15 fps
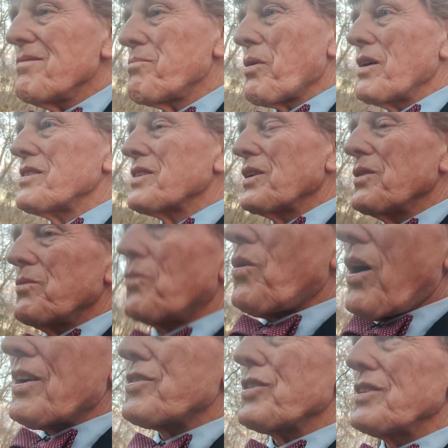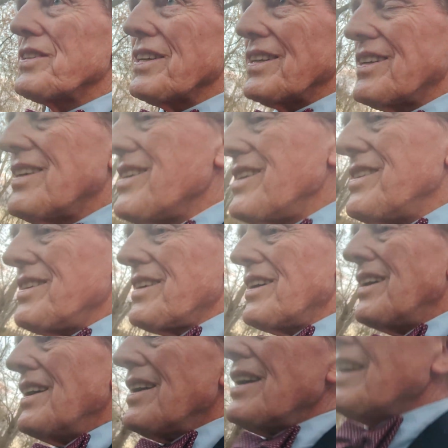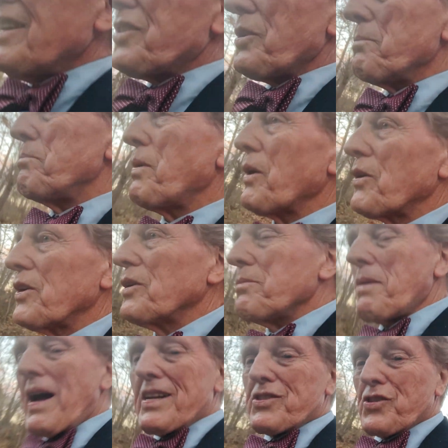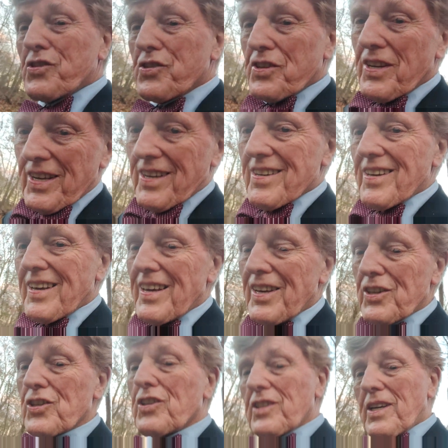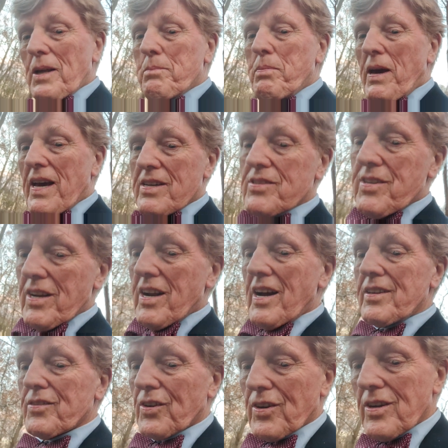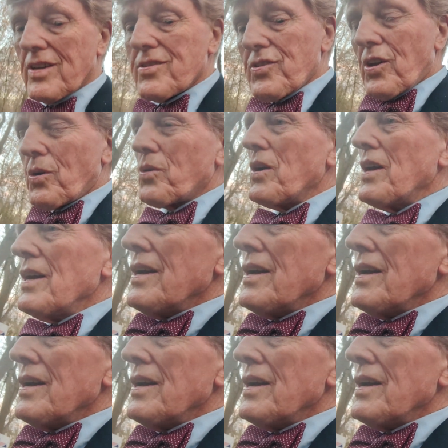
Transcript: President Washington his imperial majesty, he couldn't get past it either. So